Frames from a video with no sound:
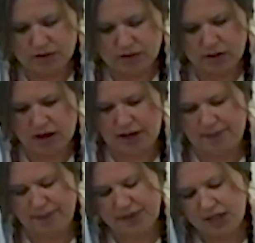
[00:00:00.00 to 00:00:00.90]
All right.
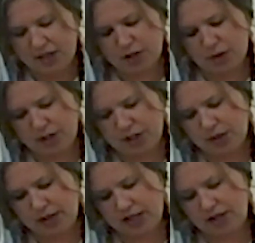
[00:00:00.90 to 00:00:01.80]
So once you
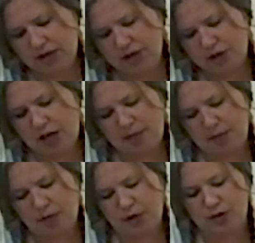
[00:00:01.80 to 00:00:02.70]
get a shape
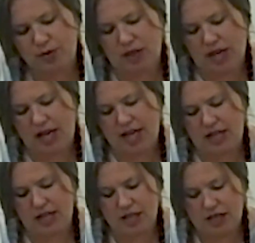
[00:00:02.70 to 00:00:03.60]
of what you
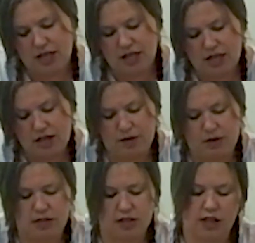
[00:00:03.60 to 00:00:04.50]
like, you can
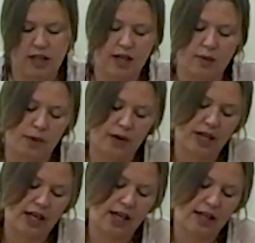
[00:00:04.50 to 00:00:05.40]
start kind of
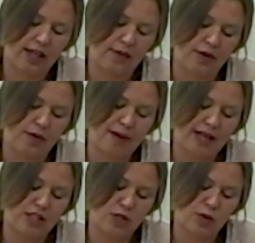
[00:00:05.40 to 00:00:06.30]
working on, again, we don't want to make
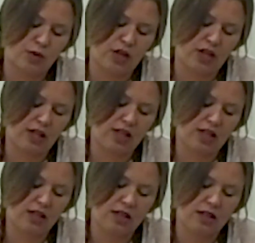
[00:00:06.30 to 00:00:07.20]
it too thin,
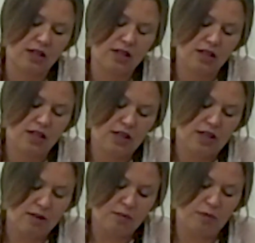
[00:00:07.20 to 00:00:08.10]

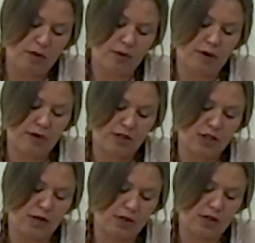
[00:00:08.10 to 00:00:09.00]
but we want to make
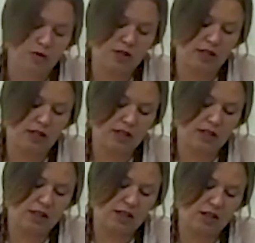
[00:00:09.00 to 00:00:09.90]
sure we're using
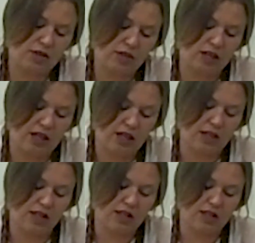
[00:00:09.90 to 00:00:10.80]
and creating
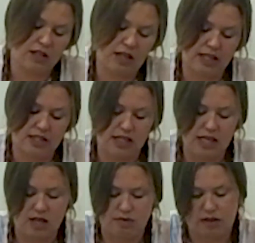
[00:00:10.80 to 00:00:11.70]
a nice
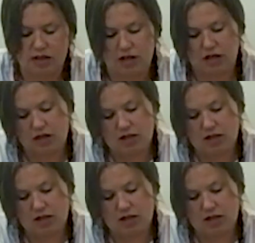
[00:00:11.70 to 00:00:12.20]
even